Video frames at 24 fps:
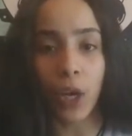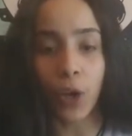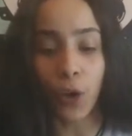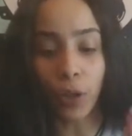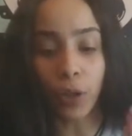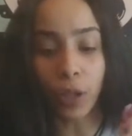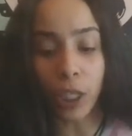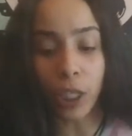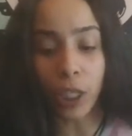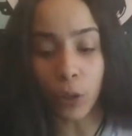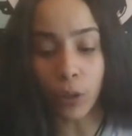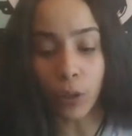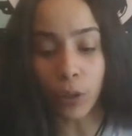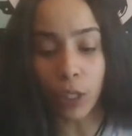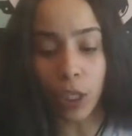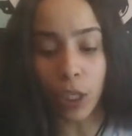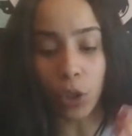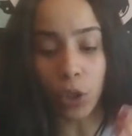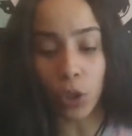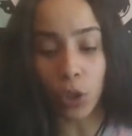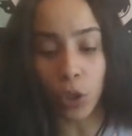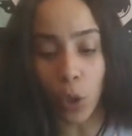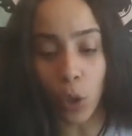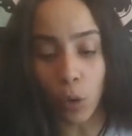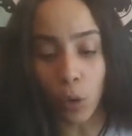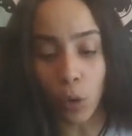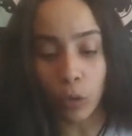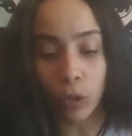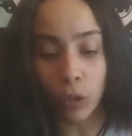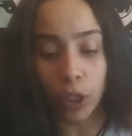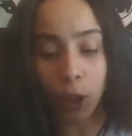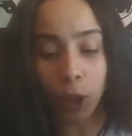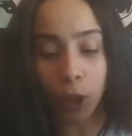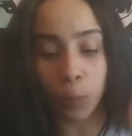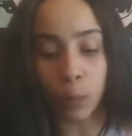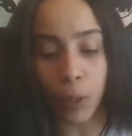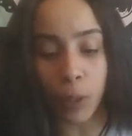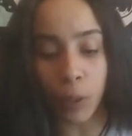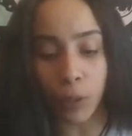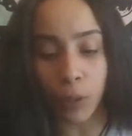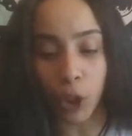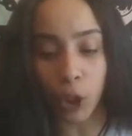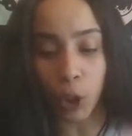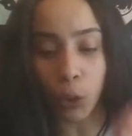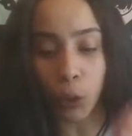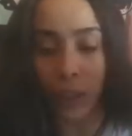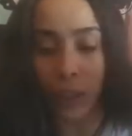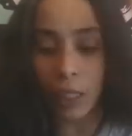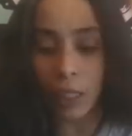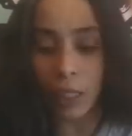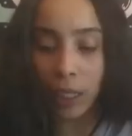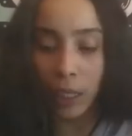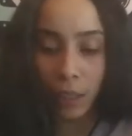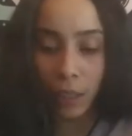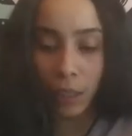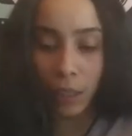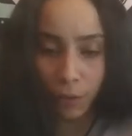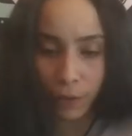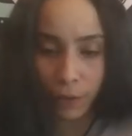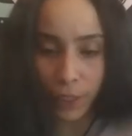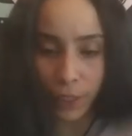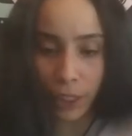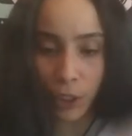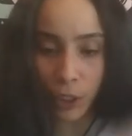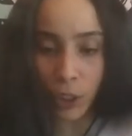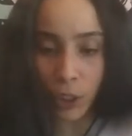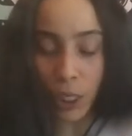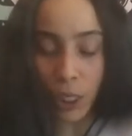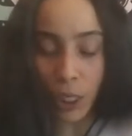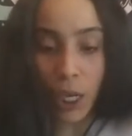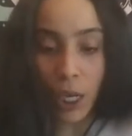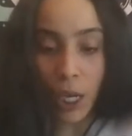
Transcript: You're literally so spiritually gifted.